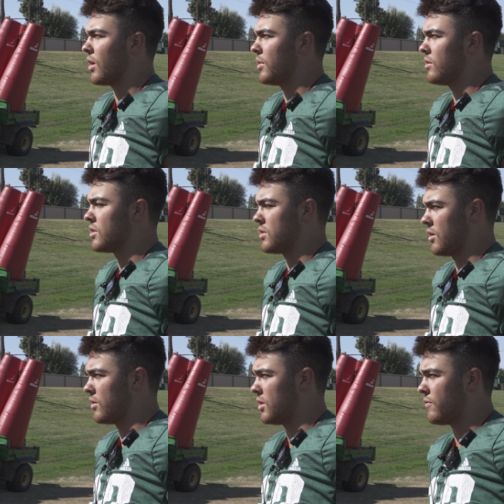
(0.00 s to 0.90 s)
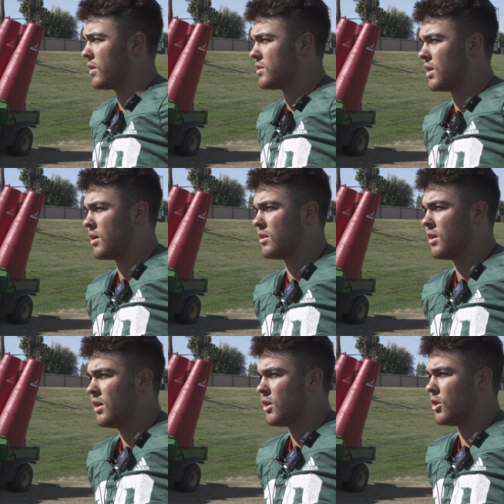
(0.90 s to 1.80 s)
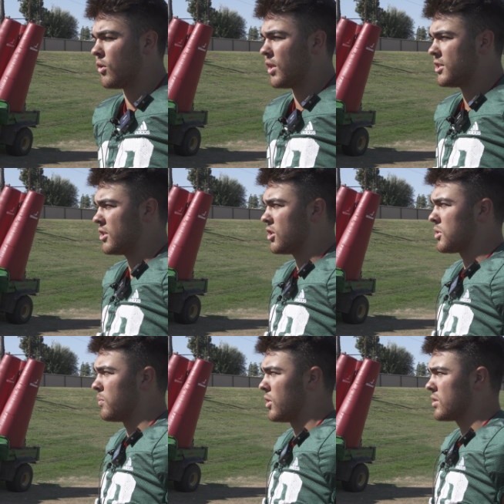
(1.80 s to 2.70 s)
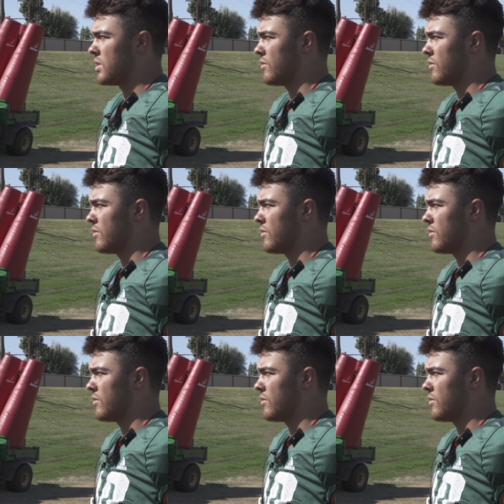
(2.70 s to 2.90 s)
I mean, just another defense that, you know, they change up some looks.